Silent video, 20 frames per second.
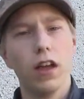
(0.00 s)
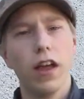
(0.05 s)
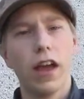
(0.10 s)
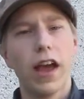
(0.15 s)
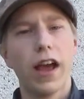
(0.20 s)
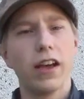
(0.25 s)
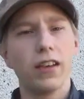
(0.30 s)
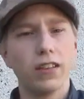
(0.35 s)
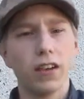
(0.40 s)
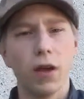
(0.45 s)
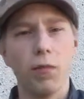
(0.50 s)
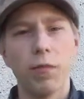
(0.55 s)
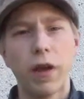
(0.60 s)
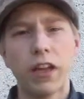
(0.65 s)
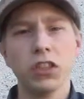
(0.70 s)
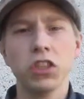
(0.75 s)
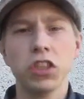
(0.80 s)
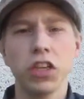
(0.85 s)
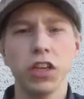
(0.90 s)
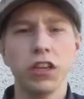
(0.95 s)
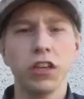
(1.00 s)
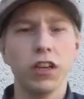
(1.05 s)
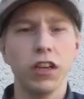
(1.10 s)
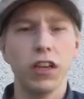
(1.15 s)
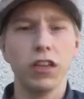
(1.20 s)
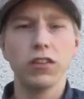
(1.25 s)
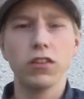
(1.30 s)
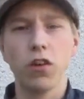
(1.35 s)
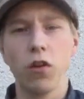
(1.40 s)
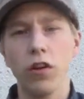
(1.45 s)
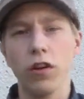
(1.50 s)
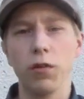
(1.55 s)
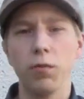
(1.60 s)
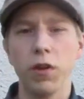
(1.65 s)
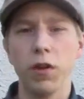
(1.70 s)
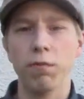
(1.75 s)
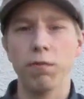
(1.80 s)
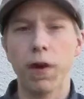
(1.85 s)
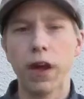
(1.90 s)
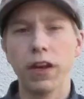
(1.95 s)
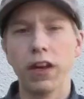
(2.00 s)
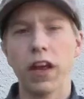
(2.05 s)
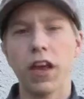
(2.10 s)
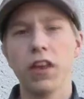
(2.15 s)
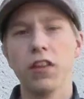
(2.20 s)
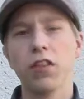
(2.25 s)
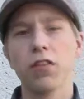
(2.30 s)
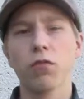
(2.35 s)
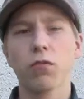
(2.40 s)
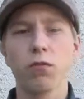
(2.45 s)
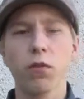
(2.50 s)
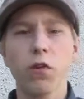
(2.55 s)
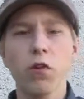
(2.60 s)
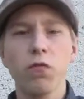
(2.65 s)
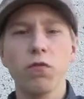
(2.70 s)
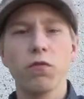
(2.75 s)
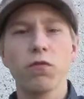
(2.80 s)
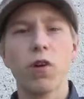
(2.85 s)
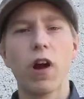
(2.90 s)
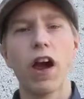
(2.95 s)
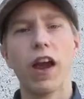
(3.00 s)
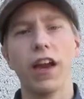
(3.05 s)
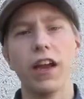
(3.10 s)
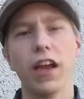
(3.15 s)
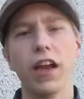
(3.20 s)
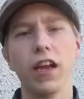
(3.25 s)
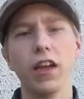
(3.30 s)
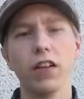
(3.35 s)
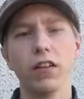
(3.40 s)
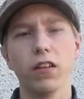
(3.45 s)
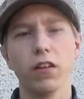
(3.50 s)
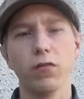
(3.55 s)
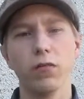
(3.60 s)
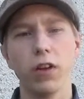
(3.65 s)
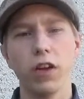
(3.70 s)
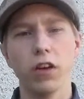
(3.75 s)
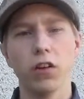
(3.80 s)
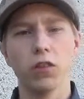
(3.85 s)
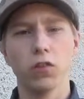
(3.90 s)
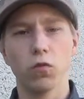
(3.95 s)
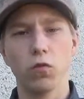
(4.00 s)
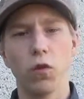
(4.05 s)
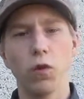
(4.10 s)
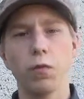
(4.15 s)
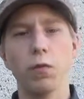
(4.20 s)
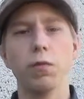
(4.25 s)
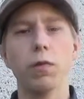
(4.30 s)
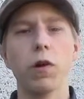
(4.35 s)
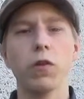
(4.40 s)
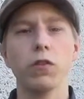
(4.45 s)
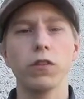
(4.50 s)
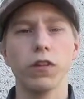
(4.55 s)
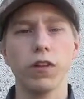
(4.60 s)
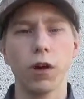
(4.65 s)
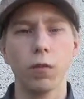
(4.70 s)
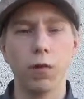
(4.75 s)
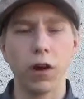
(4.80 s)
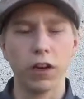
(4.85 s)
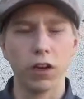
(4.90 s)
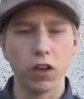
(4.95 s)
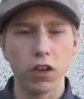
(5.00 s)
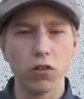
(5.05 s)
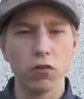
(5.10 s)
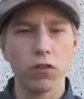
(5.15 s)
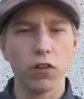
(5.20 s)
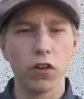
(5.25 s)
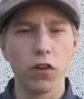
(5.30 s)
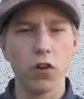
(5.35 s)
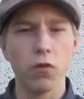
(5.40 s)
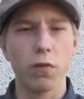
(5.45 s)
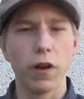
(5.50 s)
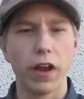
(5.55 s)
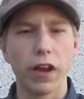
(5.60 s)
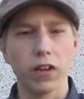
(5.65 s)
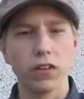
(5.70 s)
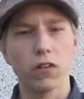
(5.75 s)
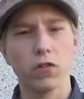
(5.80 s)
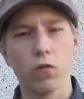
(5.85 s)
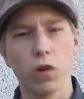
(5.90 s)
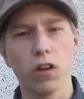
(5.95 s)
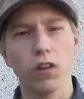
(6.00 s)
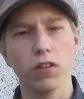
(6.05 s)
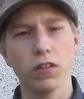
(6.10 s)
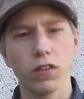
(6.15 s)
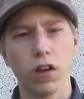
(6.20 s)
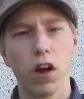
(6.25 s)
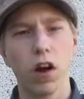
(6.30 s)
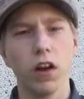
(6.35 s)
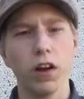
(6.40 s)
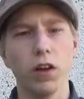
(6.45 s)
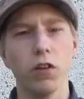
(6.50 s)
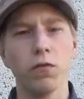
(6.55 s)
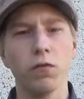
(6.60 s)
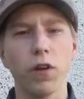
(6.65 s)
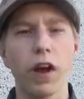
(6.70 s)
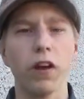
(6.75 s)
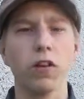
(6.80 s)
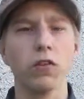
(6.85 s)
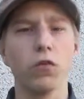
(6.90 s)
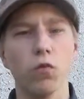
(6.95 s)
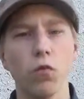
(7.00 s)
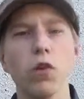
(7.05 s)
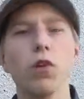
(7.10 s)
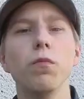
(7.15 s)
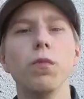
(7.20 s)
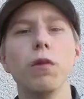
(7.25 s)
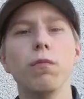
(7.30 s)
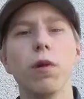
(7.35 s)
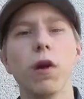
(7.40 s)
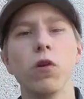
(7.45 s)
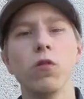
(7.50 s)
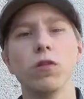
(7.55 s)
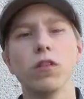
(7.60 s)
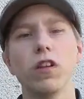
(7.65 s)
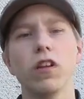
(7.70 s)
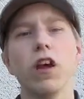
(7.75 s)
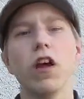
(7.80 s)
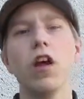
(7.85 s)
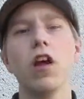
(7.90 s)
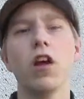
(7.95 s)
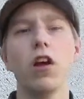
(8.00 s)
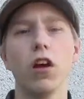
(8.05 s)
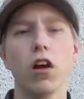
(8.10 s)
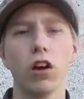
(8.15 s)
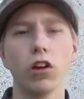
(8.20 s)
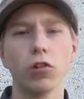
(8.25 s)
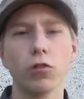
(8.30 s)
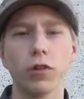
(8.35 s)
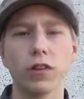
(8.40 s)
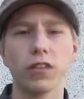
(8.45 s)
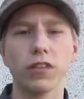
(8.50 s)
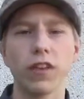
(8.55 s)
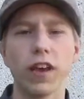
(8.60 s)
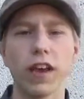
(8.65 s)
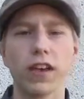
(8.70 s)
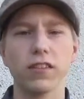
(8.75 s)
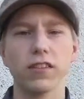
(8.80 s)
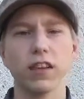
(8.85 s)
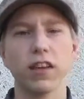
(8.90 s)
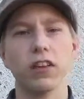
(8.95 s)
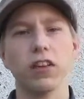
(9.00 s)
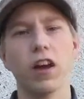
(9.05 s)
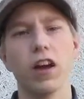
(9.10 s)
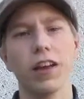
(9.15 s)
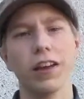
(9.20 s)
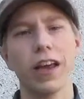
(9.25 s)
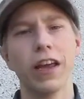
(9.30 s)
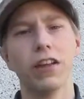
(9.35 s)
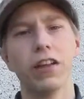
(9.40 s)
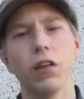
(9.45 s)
As I mentioned, it's going to be Monday through Friday. The videos will be posted up on YouTube, as well as the audio files will be posted on chrisgaskin.net.